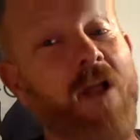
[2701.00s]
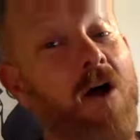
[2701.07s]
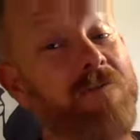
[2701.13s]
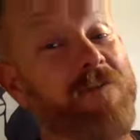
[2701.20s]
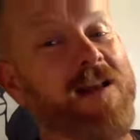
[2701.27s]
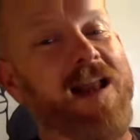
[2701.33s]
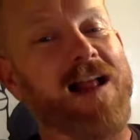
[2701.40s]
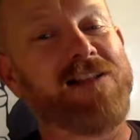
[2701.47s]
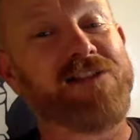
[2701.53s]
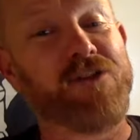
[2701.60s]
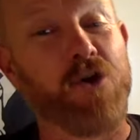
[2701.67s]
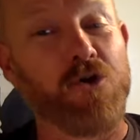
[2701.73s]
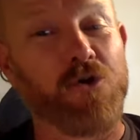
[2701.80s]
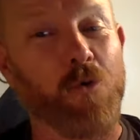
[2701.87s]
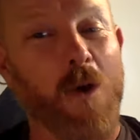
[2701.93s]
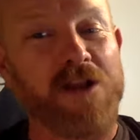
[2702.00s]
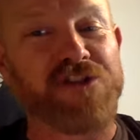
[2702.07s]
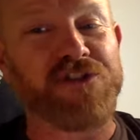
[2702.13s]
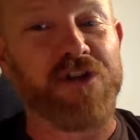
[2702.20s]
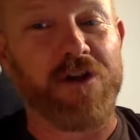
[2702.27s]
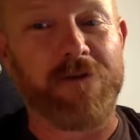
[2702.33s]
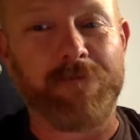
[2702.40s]
I think that's a good
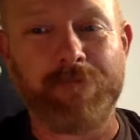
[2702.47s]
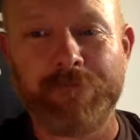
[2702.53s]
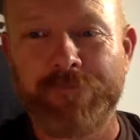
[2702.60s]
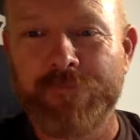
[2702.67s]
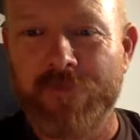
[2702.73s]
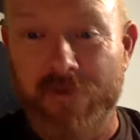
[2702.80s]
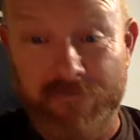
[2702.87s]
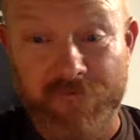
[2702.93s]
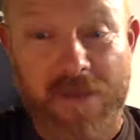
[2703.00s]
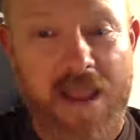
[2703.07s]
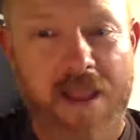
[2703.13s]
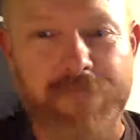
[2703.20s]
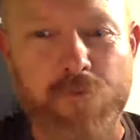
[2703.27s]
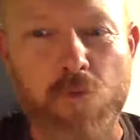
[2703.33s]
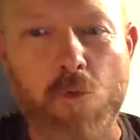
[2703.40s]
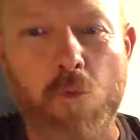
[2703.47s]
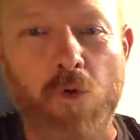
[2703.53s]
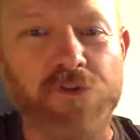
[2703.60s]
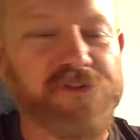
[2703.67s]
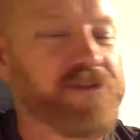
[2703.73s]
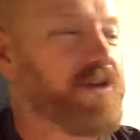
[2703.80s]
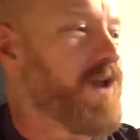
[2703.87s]
question. That everyone
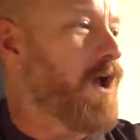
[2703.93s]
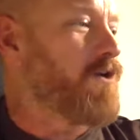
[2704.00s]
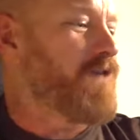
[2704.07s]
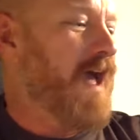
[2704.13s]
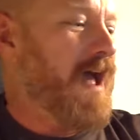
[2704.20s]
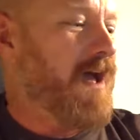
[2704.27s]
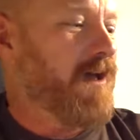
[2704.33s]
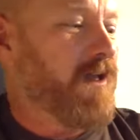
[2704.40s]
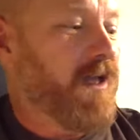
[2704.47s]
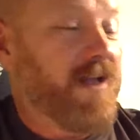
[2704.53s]
wants to know that.